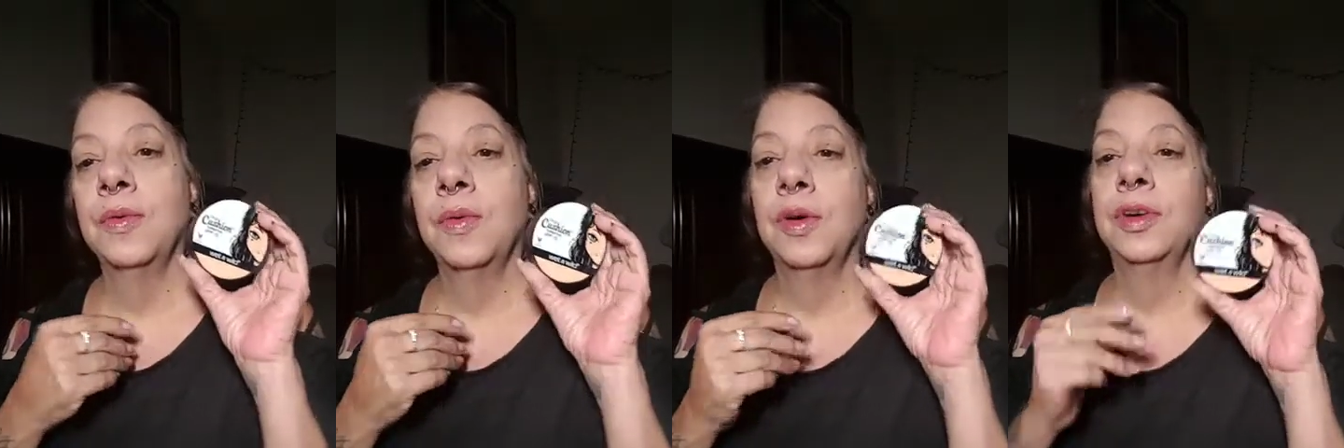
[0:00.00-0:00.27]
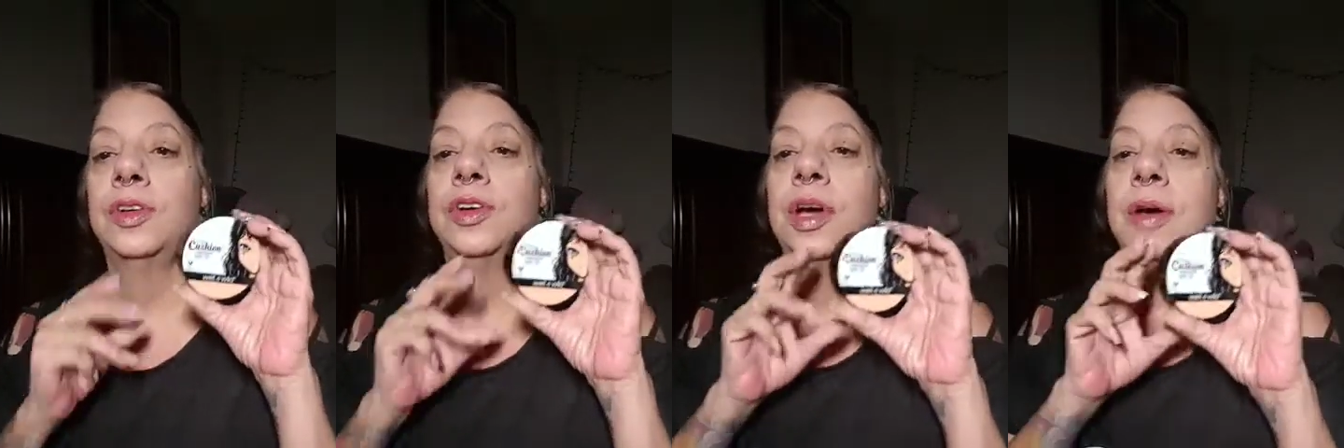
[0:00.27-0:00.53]

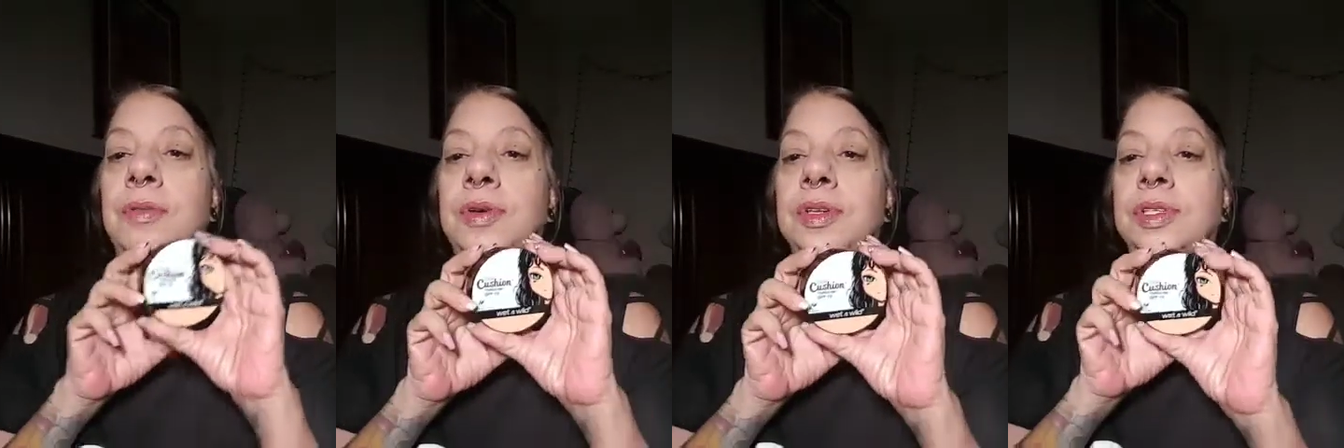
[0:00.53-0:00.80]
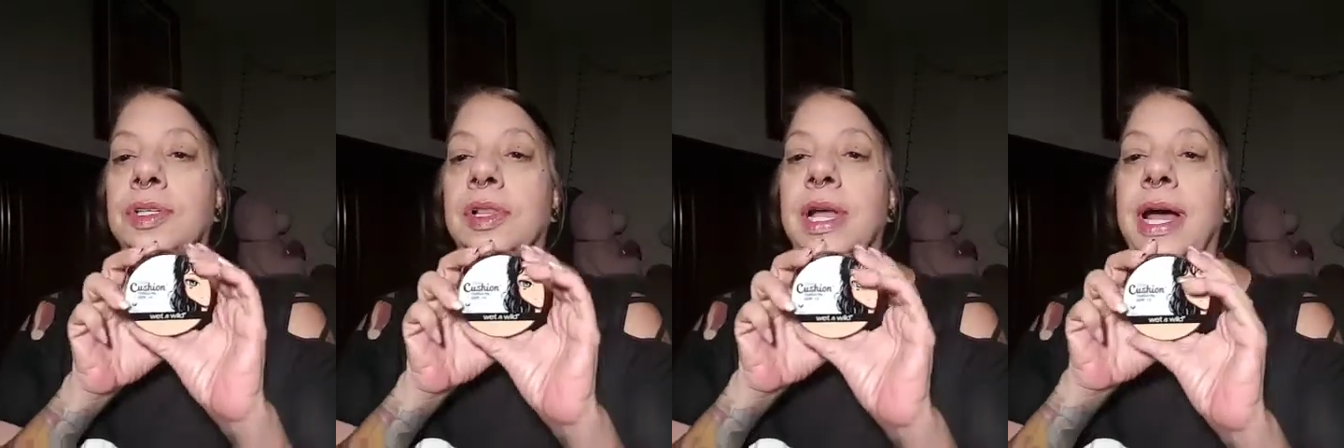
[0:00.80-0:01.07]
which I
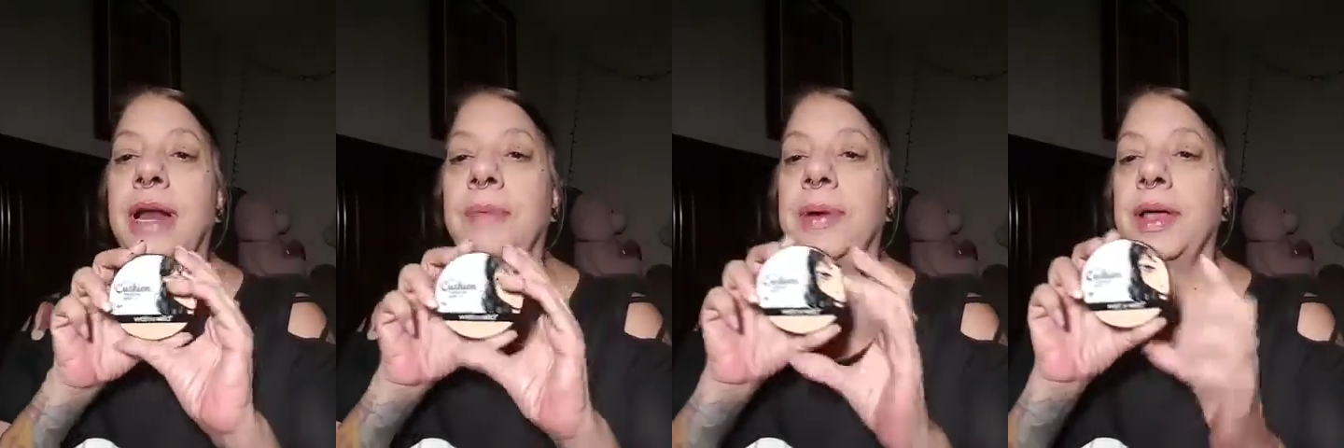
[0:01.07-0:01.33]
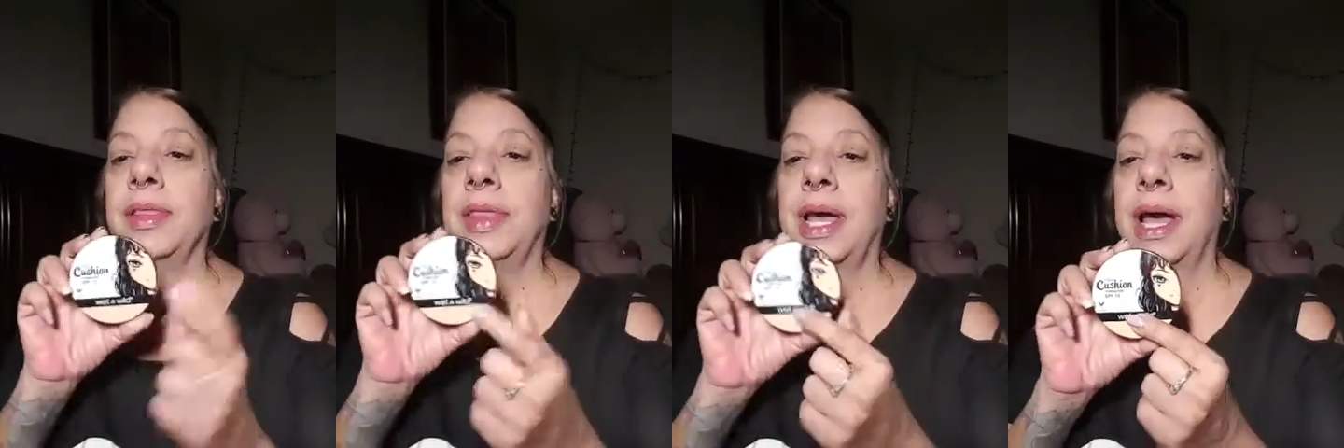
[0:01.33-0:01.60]
was glad
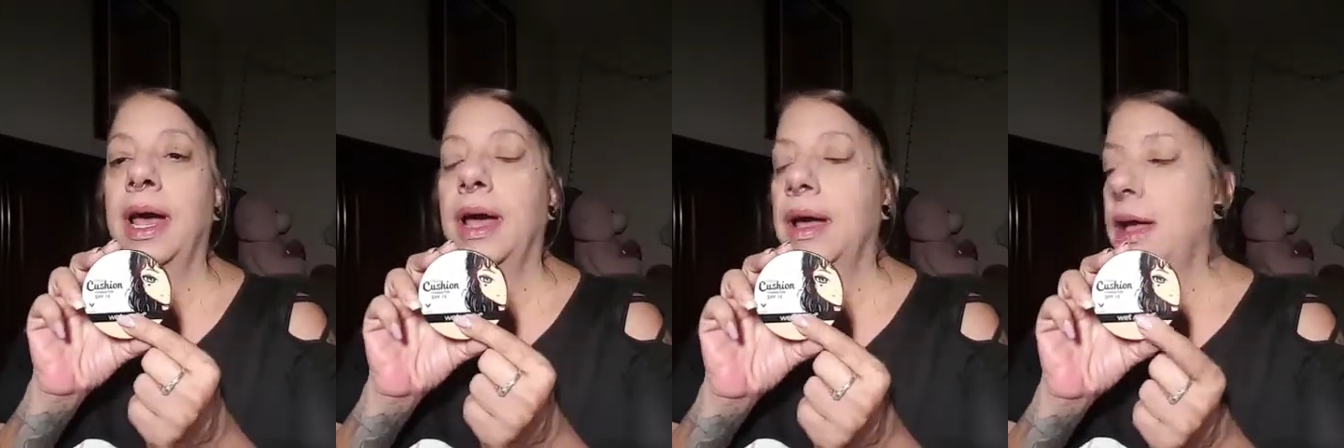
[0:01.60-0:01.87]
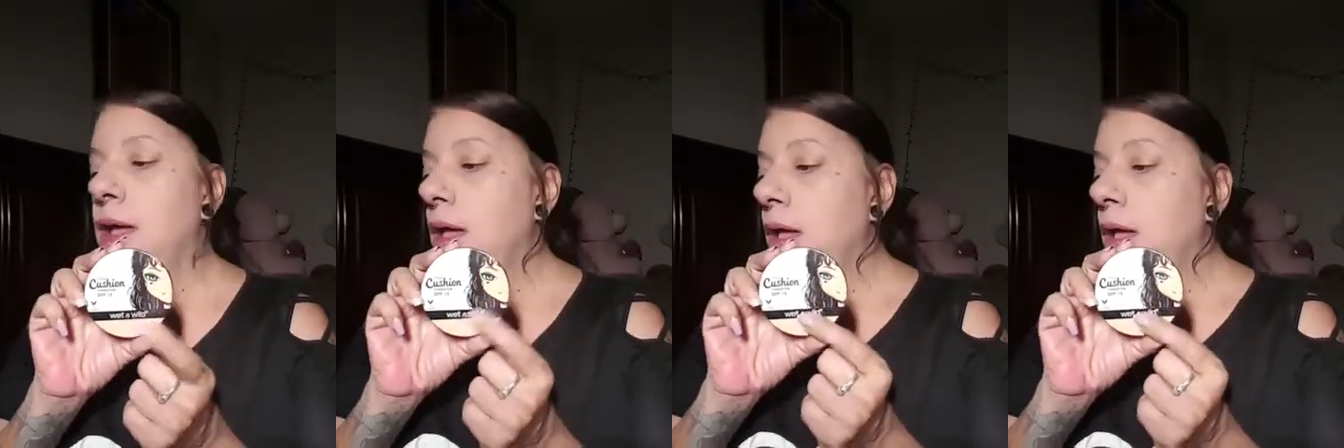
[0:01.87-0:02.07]
about that.